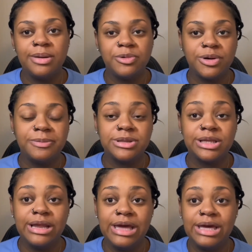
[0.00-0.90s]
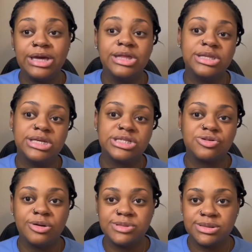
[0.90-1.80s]
I'm going to put the link in the
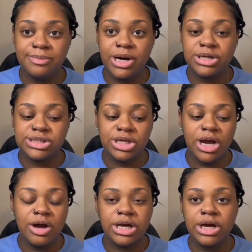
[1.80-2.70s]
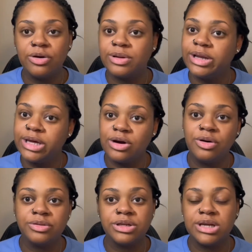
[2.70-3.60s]
description box so y'all can go click
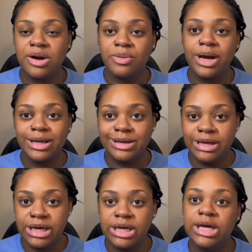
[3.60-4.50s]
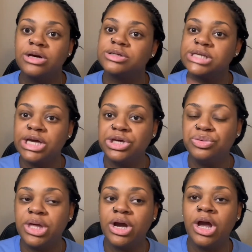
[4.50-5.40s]
on the direct link and it'll take
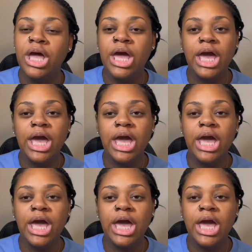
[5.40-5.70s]
you there.